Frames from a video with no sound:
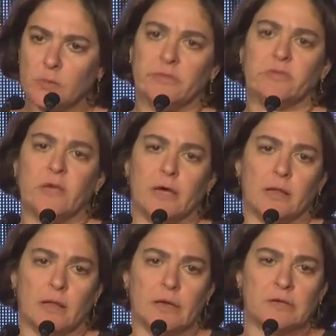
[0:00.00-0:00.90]
with his
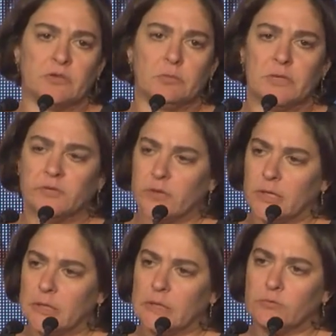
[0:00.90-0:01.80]
allies. It means that
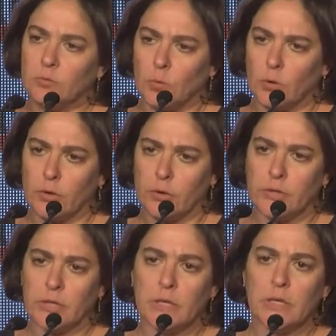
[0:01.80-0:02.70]
his
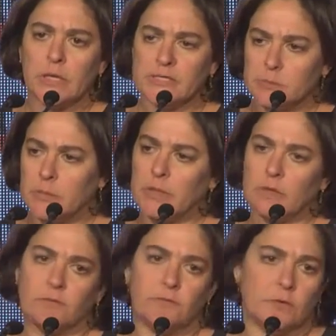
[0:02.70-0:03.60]
word is
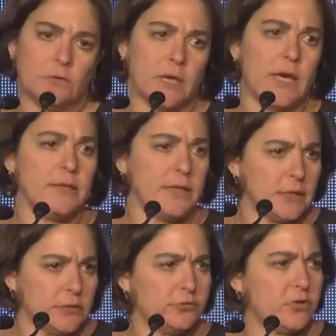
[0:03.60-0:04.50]
meaningful and they
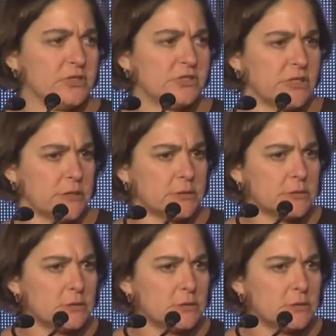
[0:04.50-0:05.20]
can trust it.